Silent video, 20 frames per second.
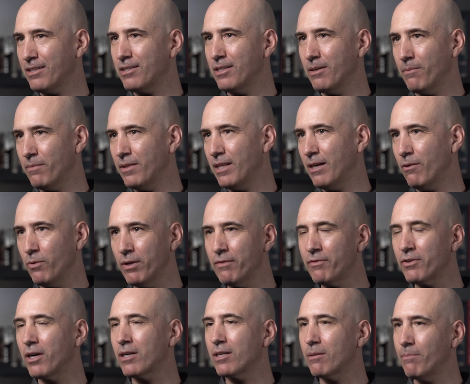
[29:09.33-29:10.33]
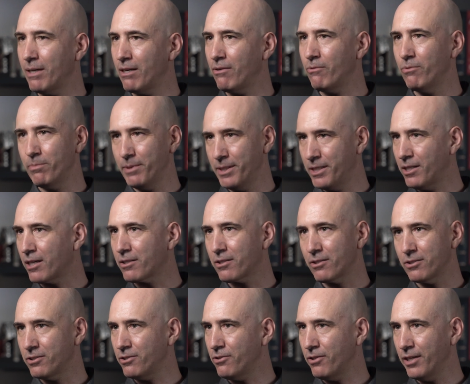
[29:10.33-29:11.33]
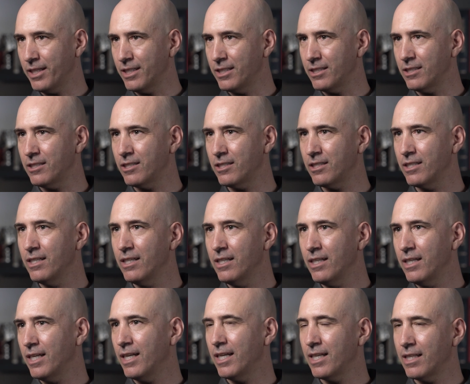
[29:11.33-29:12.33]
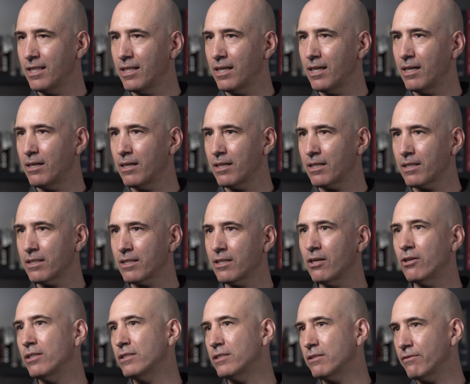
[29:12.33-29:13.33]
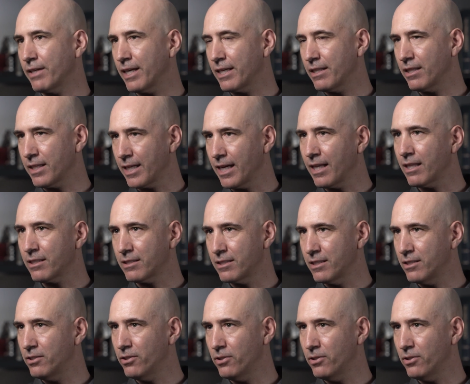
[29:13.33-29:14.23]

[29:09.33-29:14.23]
some that we've talked about would be Doctor Strange and Guardians of the Galaxy